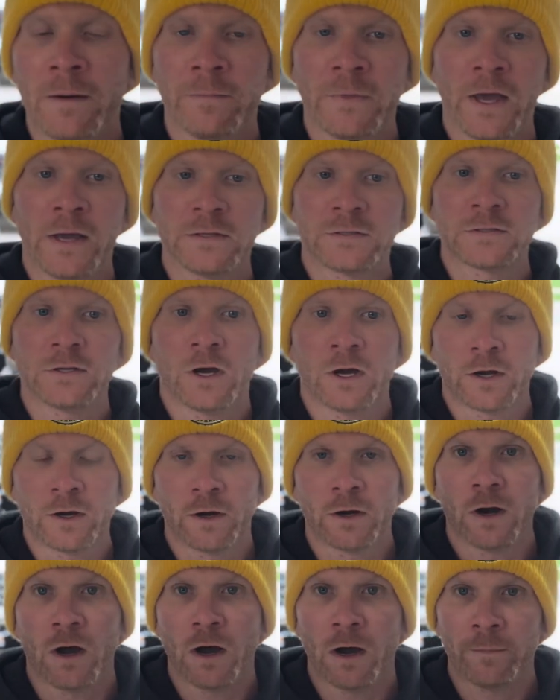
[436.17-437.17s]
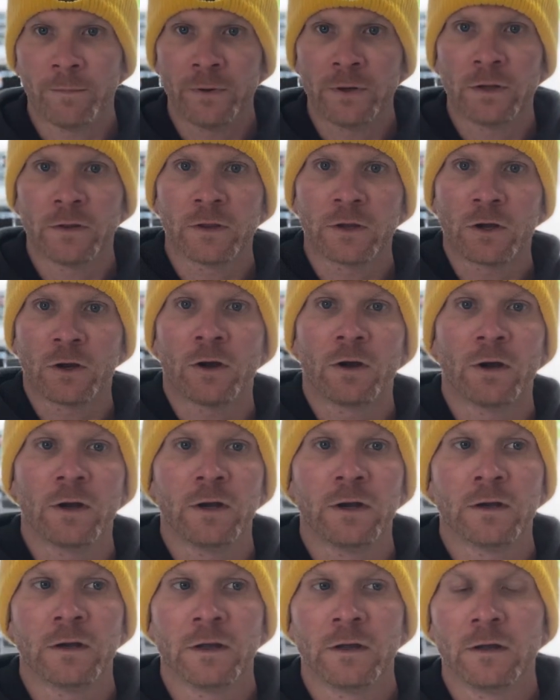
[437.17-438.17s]
that sucker up into the
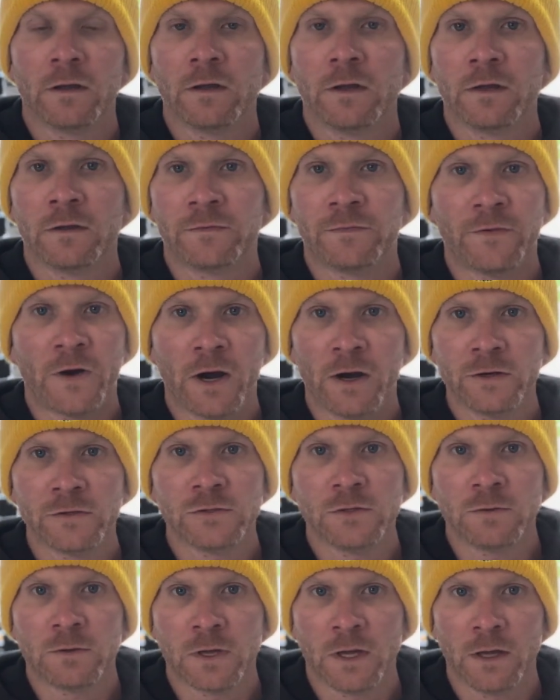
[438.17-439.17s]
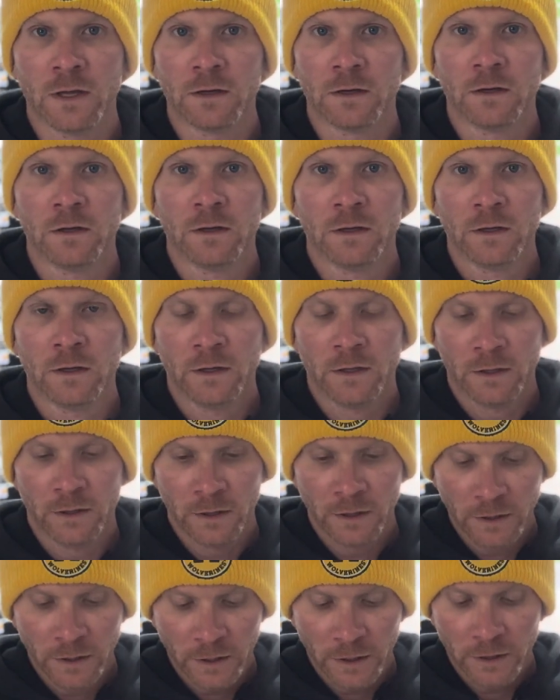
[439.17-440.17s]
current as far as you can,
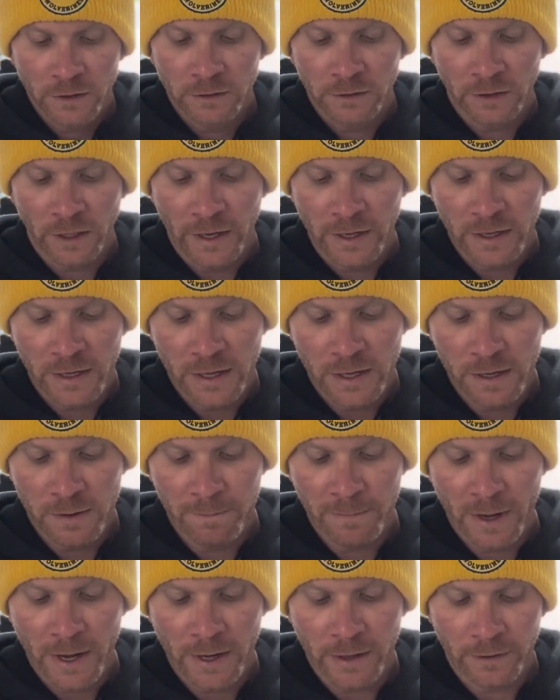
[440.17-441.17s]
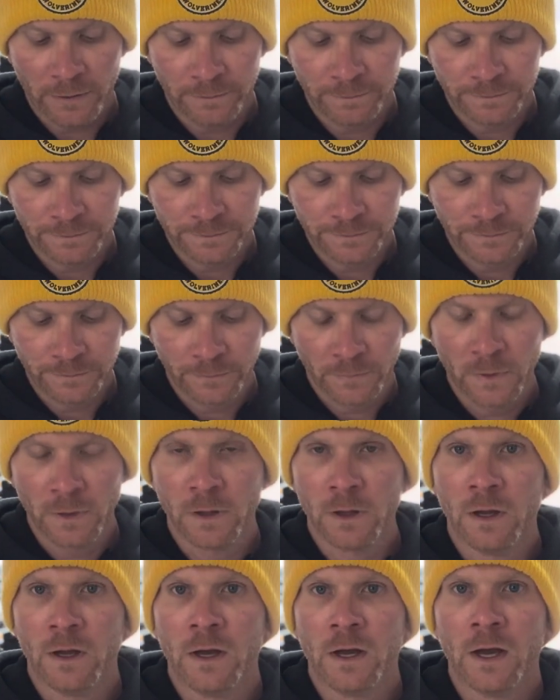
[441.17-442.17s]
let it hit bottom,
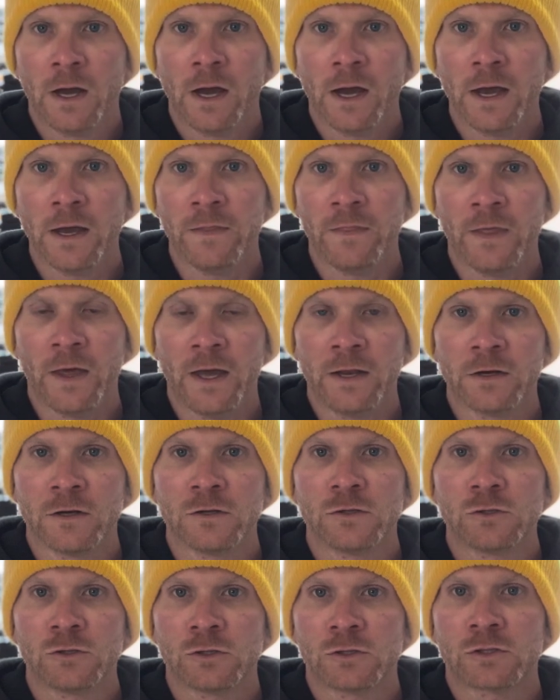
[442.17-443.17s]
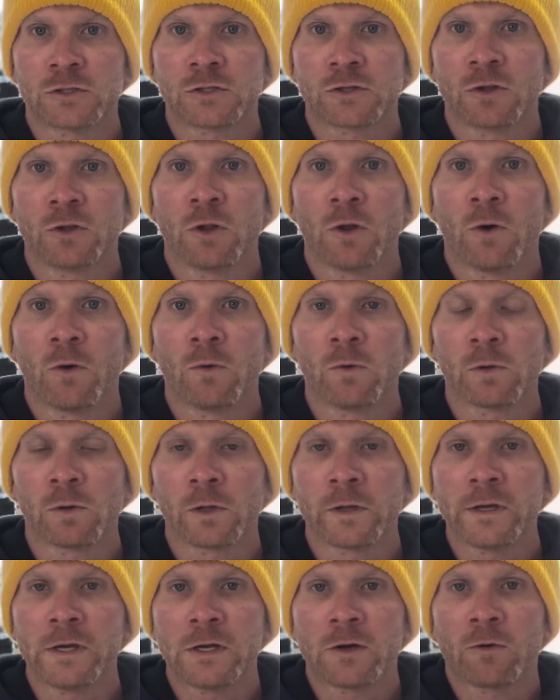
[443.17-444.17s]
and then just
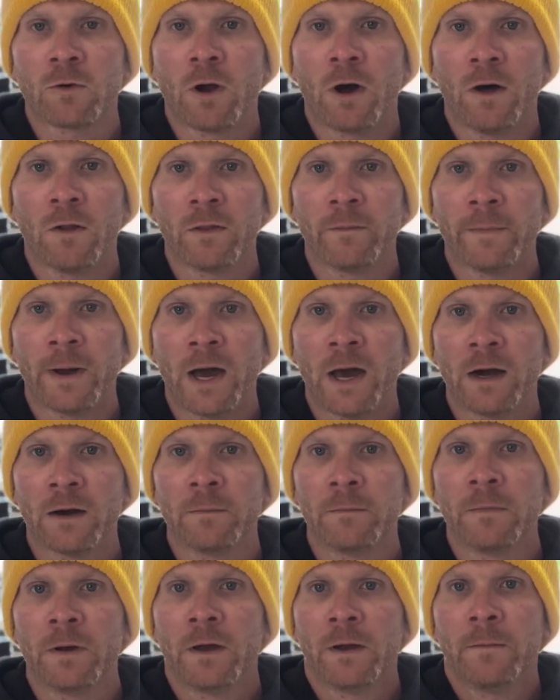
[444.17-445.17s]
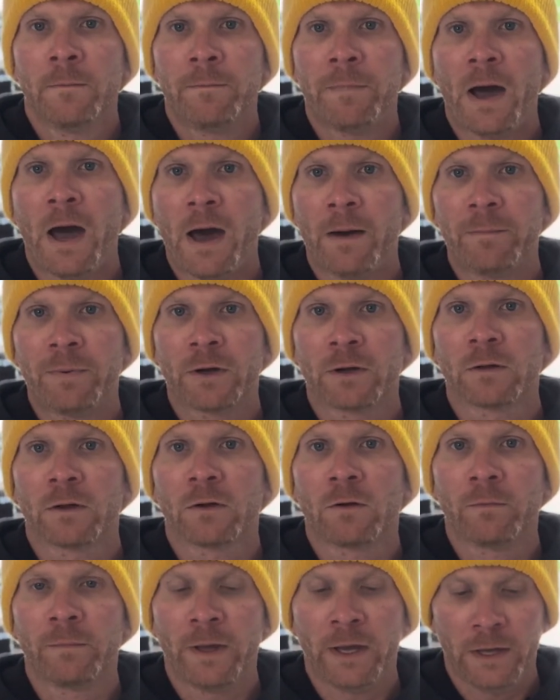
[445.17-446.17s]
slowly crawl the bottom, pop it a
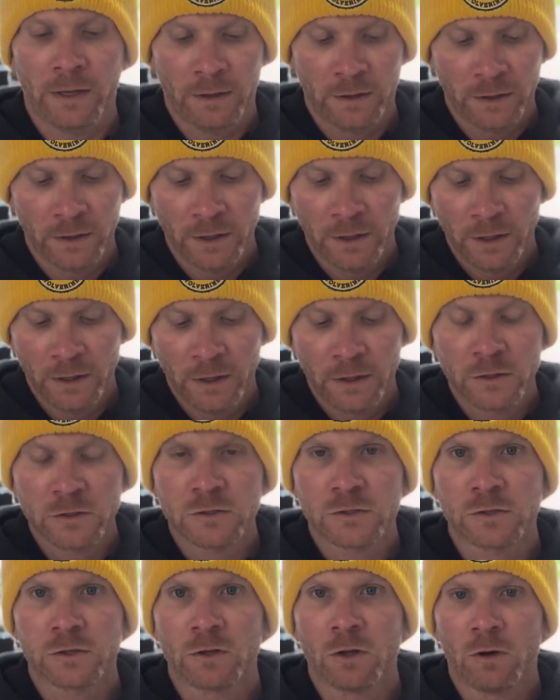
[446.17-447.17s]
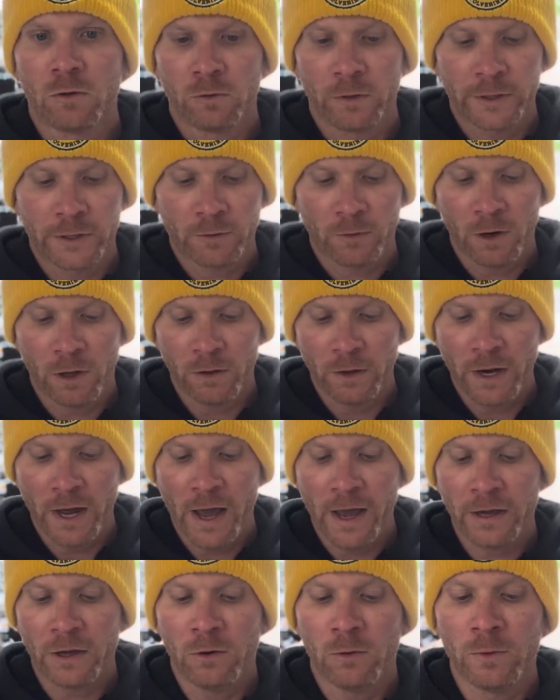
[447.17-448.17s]
little bit, slowly crawl it.
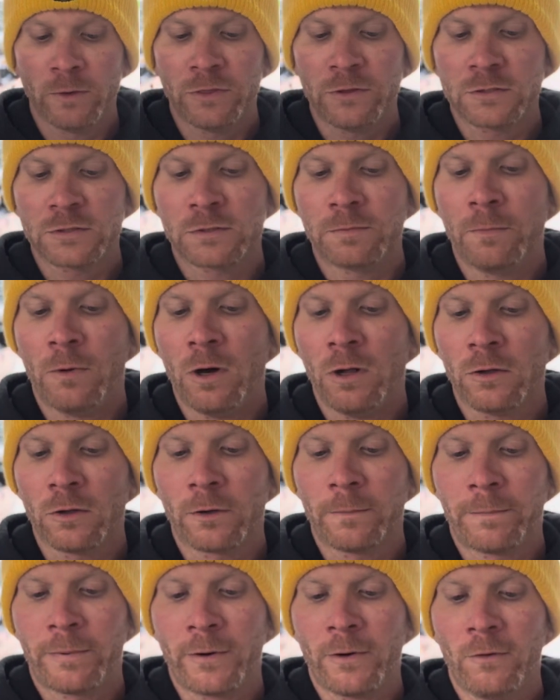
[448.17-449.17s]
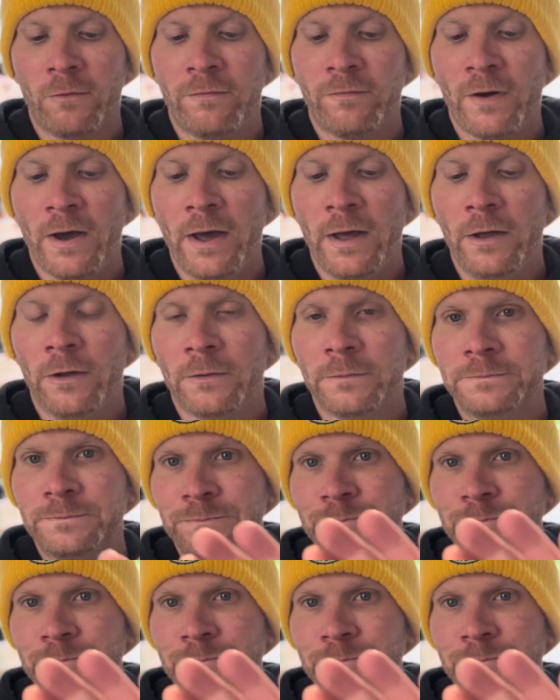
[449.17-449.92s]
I go with the smaller profile.